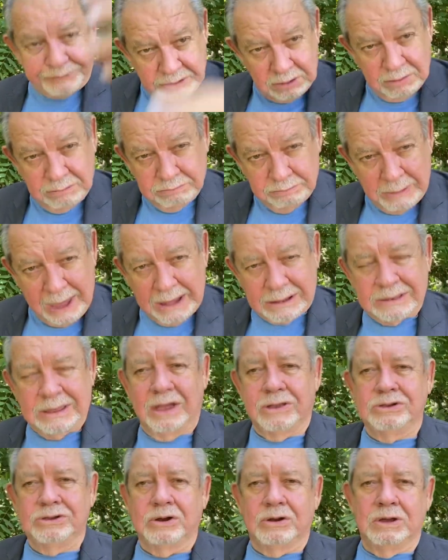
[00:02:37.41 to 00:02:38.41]
and mm, back
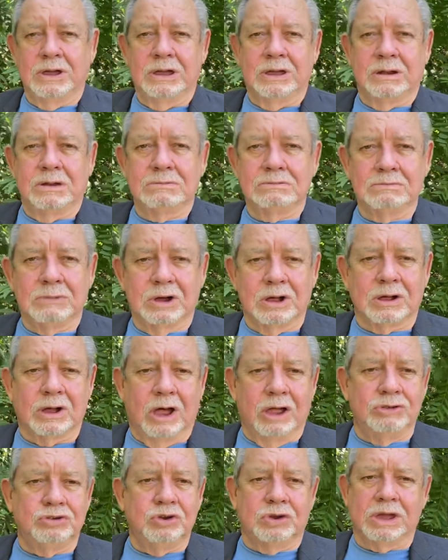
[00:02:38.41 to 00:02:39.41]
down you're in,
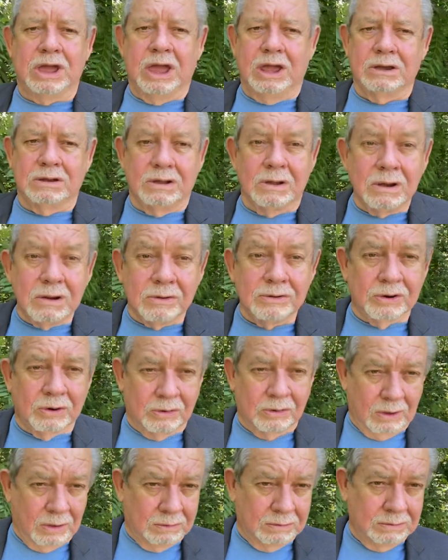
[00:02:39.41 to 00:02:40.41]
because you can't do it on your
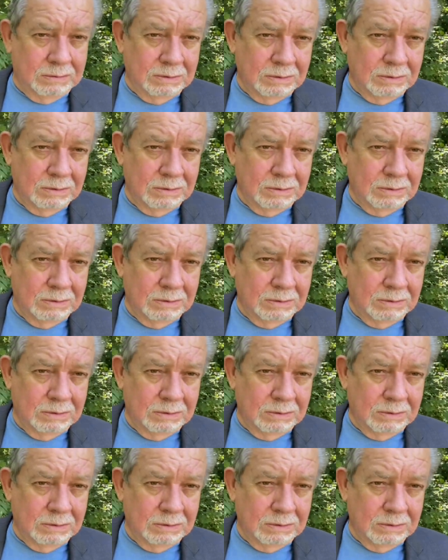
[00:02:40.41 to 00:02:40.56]
own.